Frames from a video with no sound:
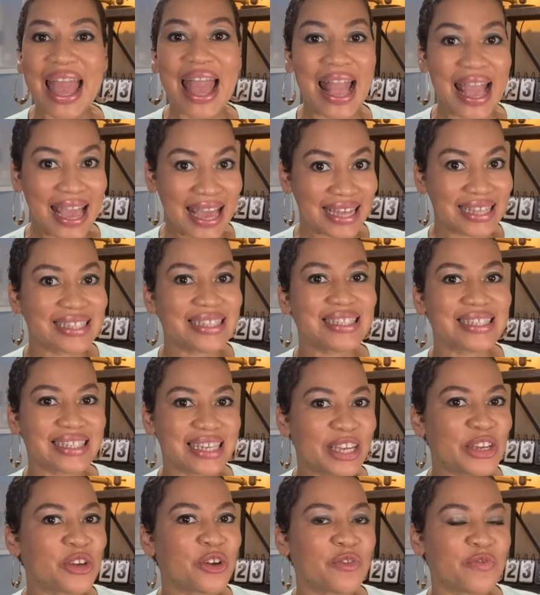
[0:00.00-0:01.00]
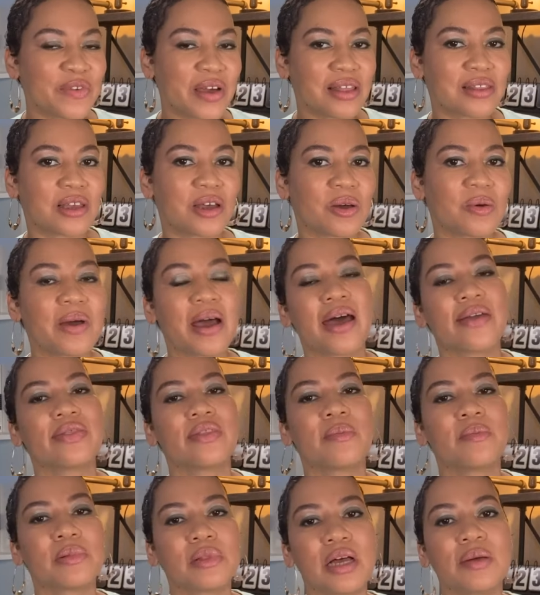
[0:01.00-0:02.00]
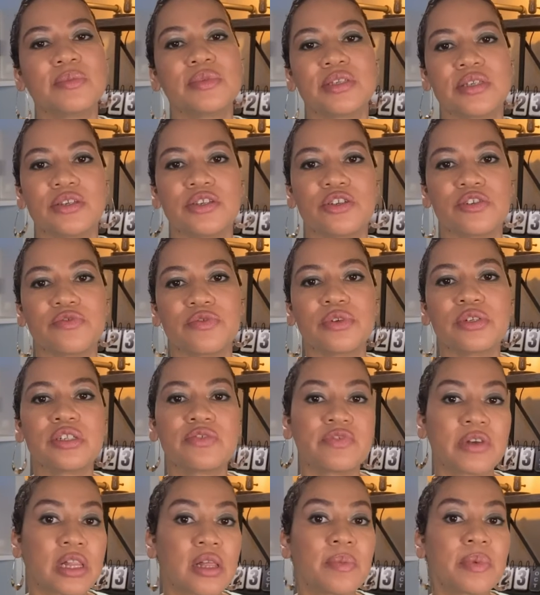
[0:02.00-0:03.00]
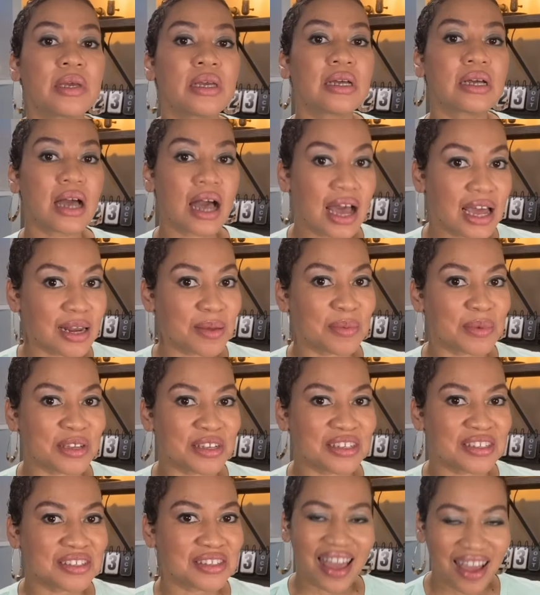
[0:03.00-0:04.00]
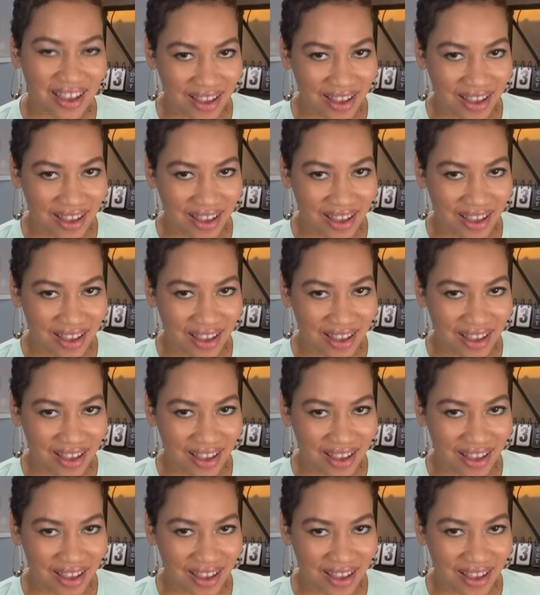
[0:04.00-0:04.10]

and Senior Fellow at the Blum Center for Developing Economies,